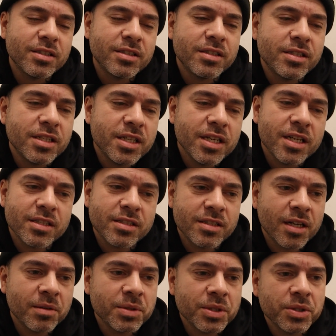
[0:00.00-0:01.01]

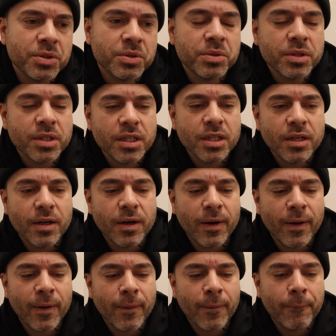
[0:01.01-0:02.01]
TSW.
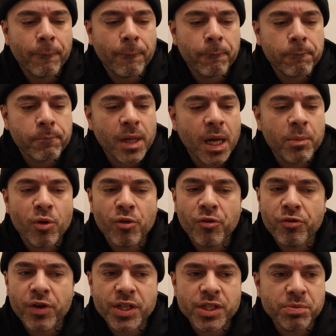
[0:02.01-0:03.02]
I'm on
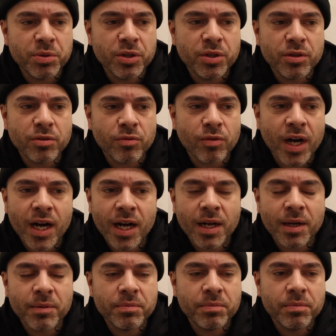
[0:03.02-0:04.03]
Facebook,
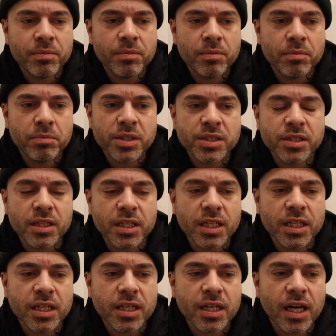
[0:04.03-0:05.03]
Rob, Mr.
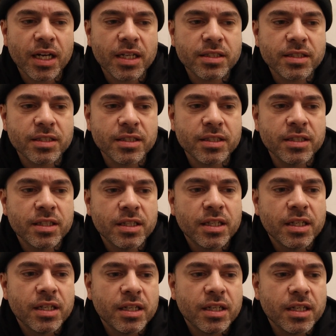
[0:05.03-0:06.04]
Lee Acosta.
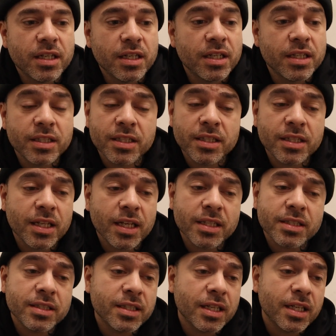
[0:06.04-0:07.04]
And
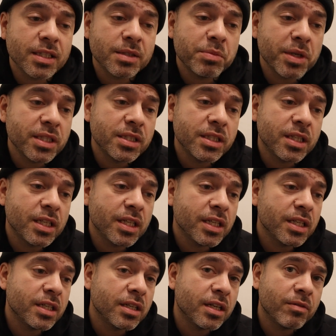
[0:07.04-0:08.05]
that's basically
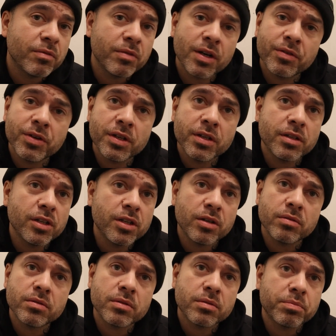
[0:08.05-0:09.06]
it. I'm very,
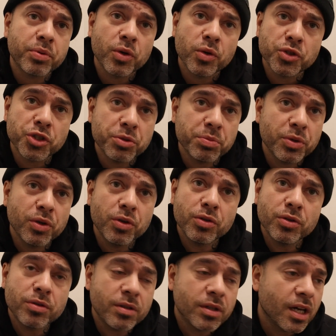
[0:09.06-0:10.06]

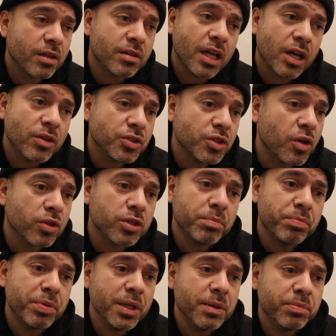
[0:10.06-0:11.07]
approachable. I'll talk to
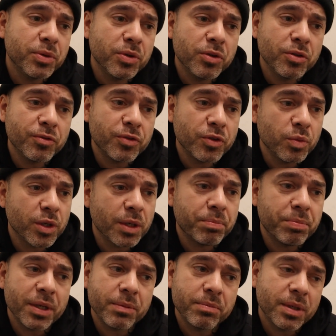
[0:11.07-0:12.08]
people. If you want to
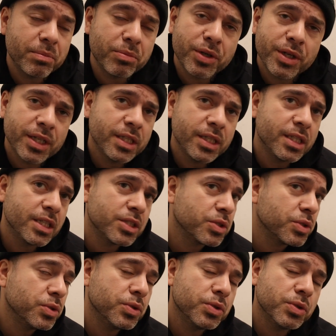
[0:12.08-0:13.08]
pick my brain, that's
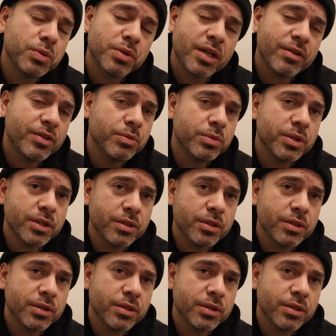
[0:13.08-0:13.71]
cool. Whatever you want.